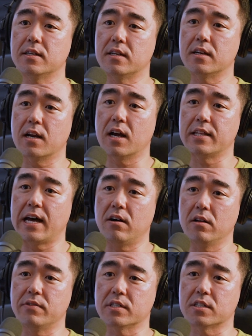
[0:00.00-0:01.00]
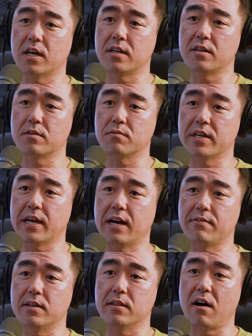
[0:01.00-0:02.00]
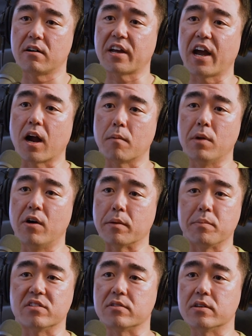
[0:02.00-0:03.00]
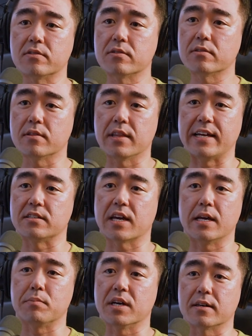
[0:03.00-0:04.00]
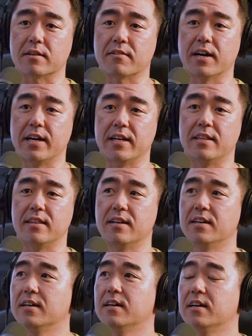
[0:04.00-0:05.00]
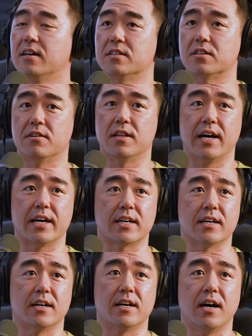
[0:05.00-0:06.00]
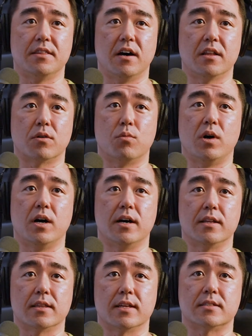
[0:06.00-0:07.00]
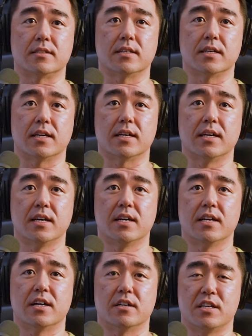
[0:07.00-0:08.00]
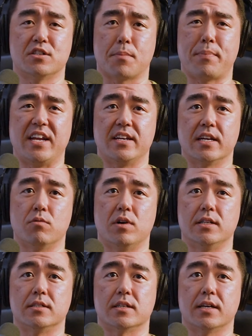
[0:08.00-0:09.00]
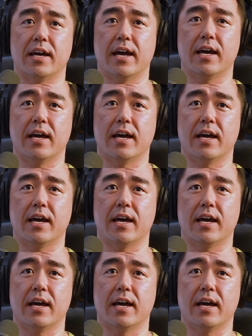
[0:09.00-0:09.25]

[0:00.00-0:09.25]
and now all of a sudden we have a lawn care mowing business, landscaping, right? And so like uh, another one. Let's see. Here, these are pending ones. Uh,